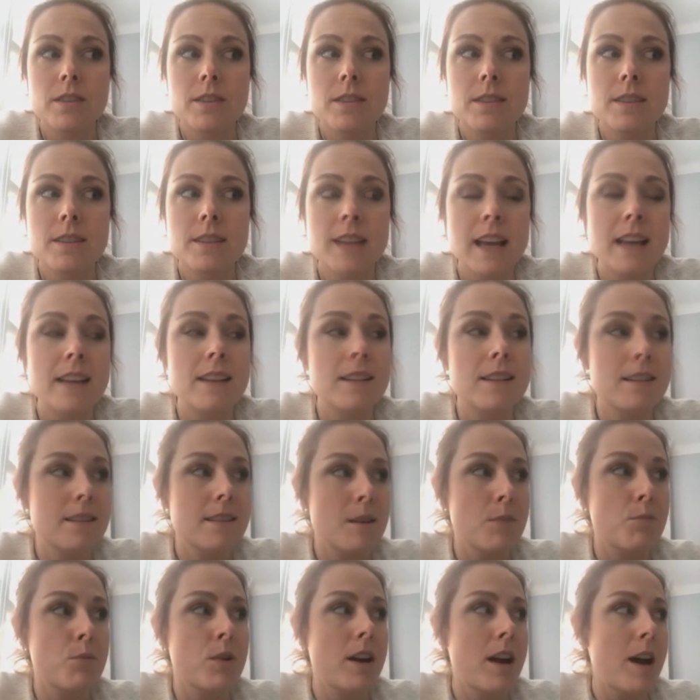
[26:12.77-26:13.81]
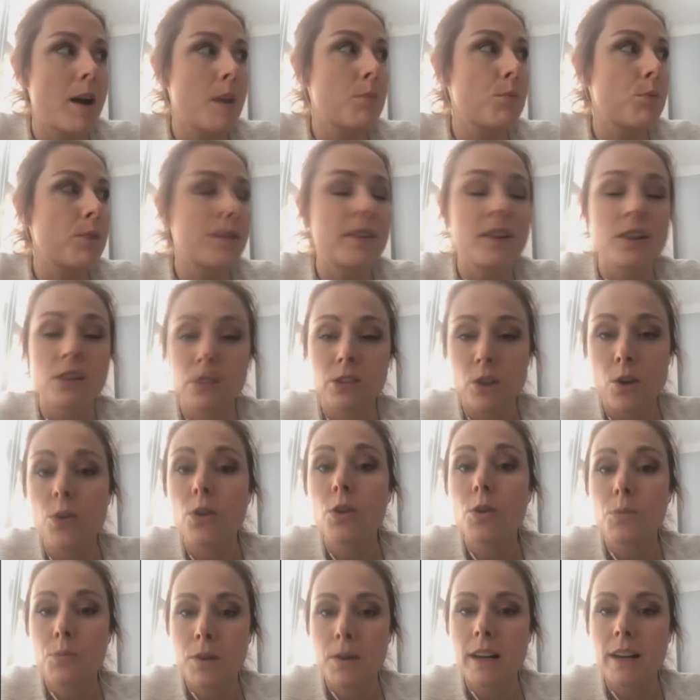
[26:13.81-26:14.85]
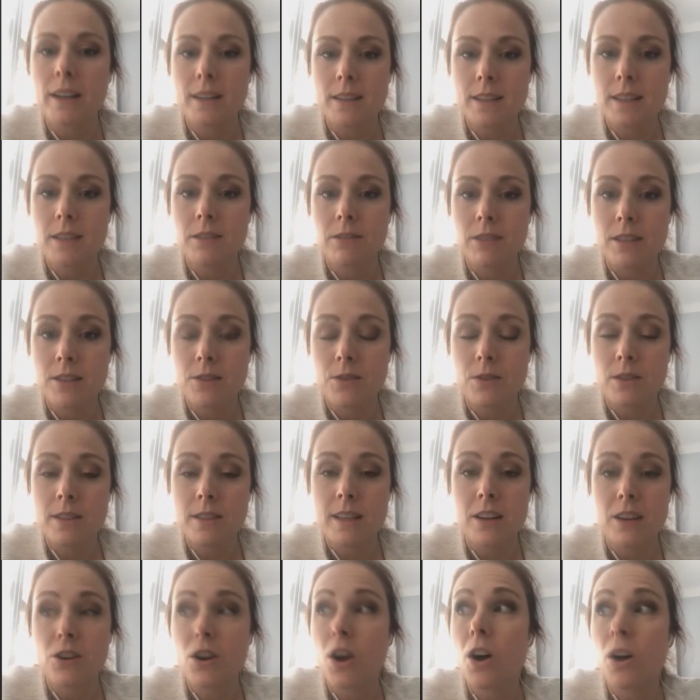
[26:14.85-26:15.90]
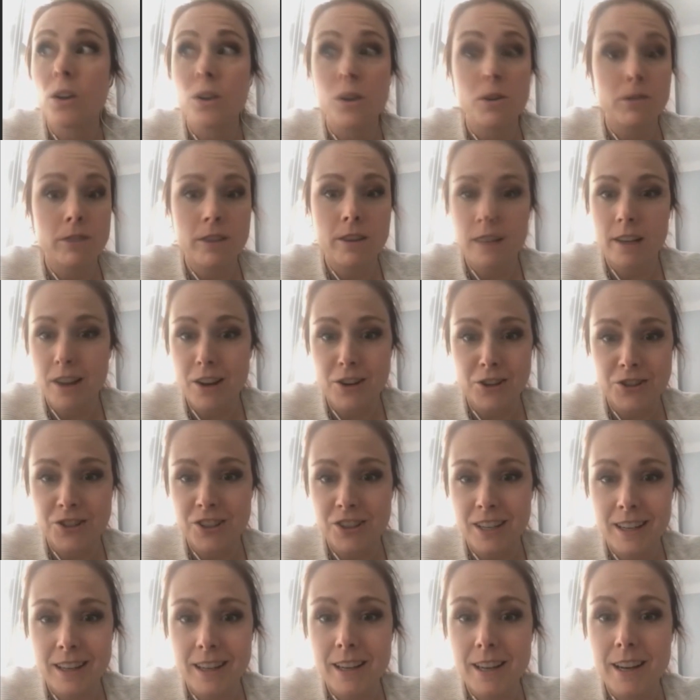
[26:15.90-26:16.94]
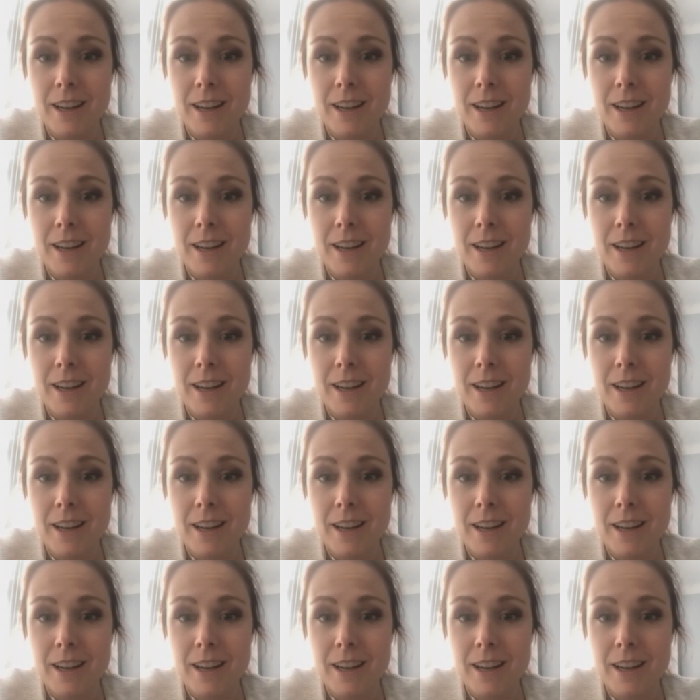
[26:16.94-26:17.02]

set someone up with their local pregnancy resource center all over the country.